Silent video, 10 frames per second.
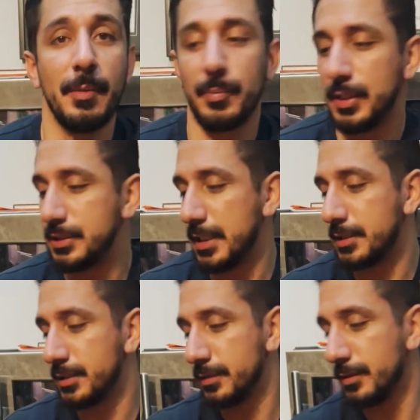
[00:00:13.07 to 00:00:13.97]

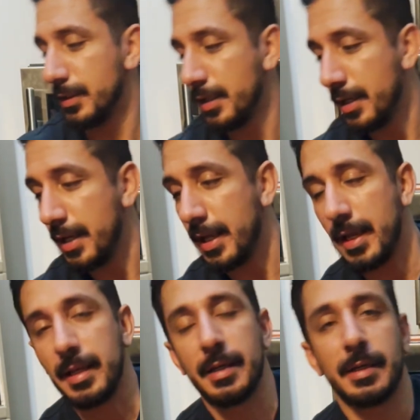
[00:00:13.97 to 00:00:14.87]
Appreciate you.
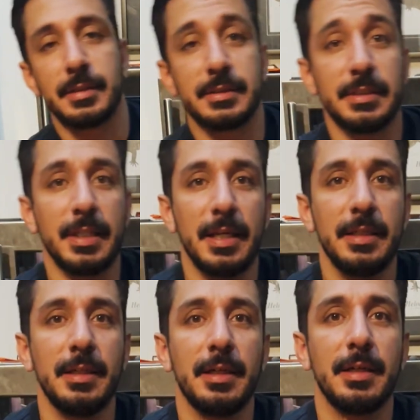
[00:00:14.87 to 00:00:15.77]
And
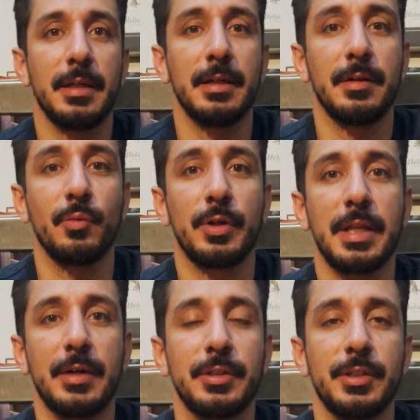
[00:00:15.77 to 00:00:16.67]
today we're
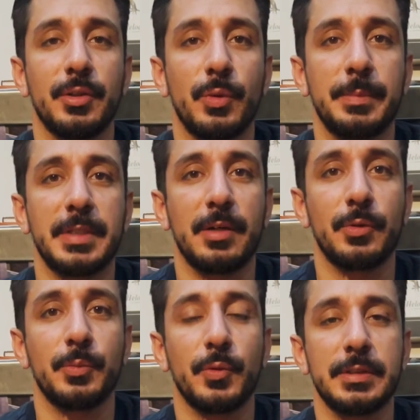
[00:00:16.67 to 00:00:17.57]
down here in the reptile
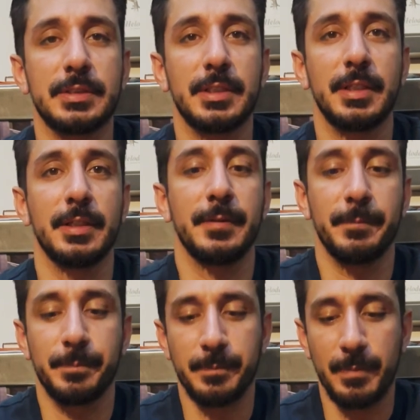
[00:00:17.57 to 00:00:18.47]
room once again.
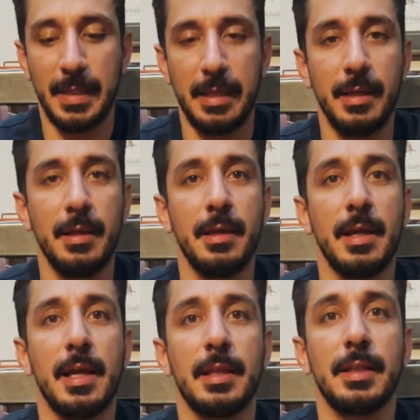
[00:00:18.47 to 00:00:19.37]

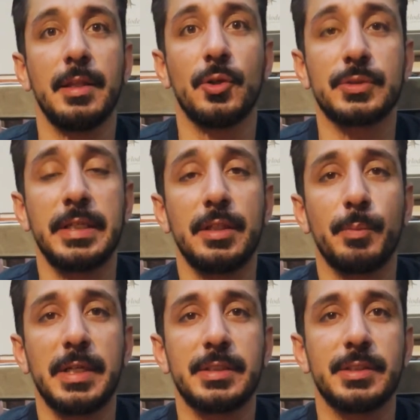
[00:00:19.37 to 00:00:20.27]
And those Gila
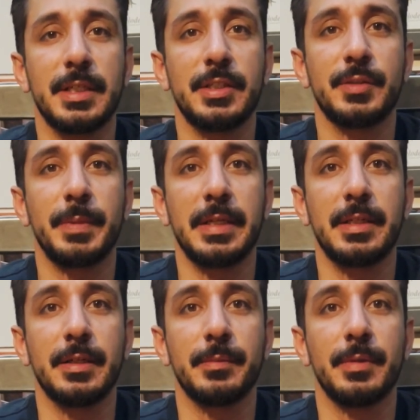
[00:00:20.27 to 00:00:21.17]
Monsters I just picked
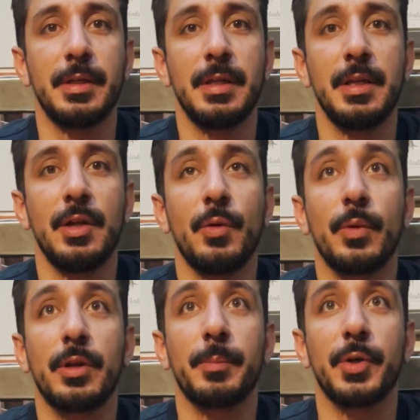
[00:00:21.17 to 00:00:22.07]
up,
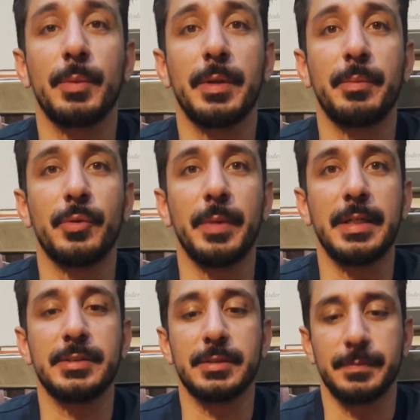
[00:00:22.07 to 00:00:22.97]
we're gonna put them in
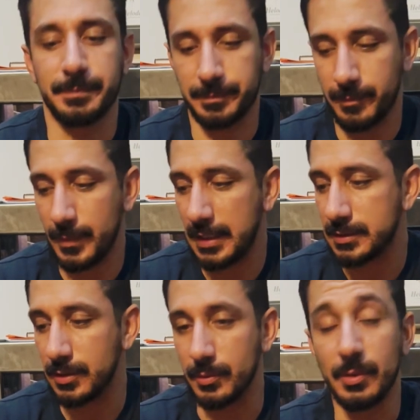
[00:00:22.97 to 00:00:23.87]
brumation.
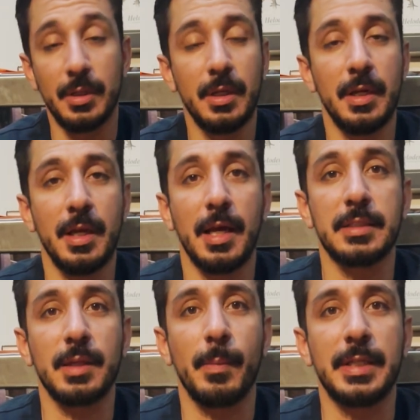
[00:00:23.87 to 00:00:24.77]
So as
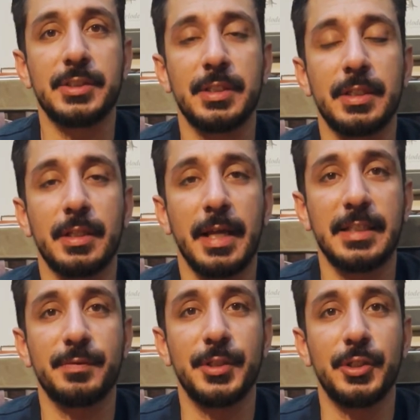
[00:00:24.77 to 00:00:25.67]
I mentioned in the
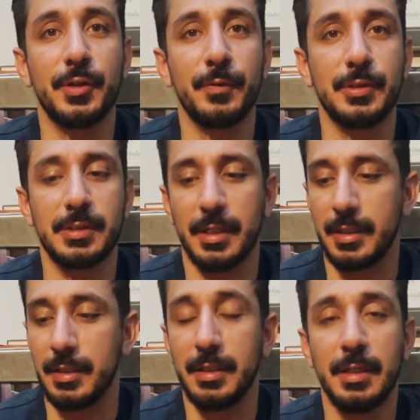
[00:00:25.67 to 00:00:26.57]
last video, if you saw it,